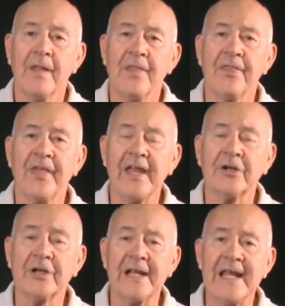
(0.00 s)
they
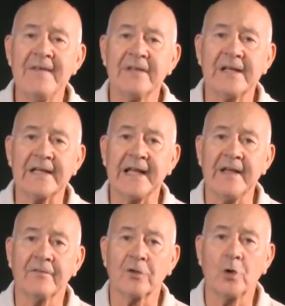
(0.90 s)
could even
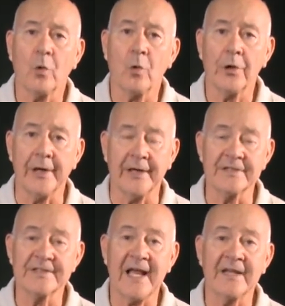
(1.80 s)
give
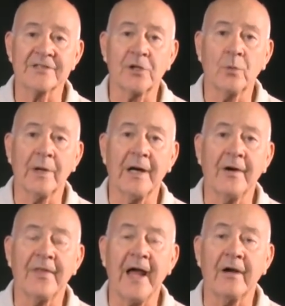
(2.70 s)
coordinates as to where
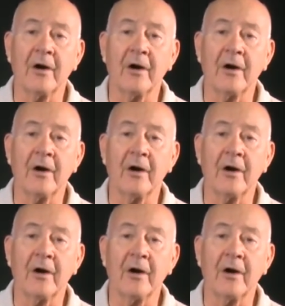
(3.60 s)
that